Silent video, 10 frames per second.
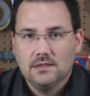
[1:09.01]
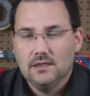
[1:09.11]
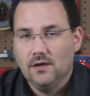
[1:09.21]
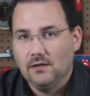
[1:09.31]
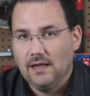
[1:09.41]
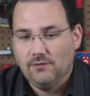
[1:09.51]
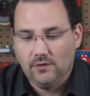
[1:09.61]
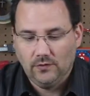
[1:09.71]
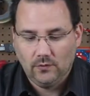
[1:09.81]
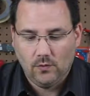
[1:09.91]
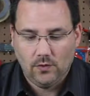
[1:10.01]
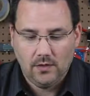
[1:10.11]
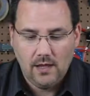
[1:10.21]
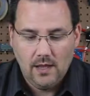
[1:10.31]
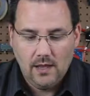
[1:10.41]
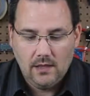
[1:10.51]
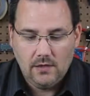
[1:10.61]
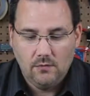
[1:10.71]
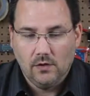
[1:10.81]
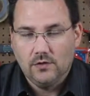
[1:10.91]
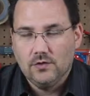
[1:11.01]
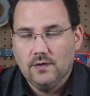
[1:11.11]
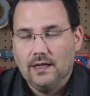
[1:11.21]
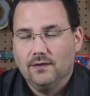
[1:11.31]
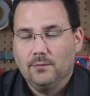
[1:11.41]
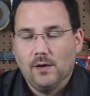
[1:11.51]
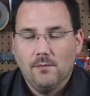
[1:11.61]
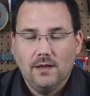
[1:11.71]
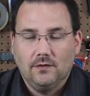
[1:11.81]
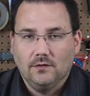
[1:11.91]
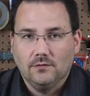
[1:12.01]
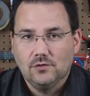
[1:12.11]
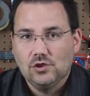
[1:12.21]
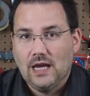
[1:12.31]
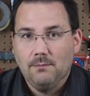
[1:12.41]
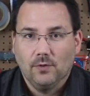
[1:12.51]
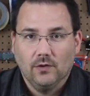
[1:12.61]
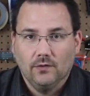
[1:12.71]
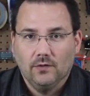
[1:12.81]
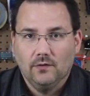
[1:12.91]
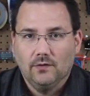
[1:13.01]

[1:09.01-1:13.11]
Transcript: CO levels or you were doing experimental chambers,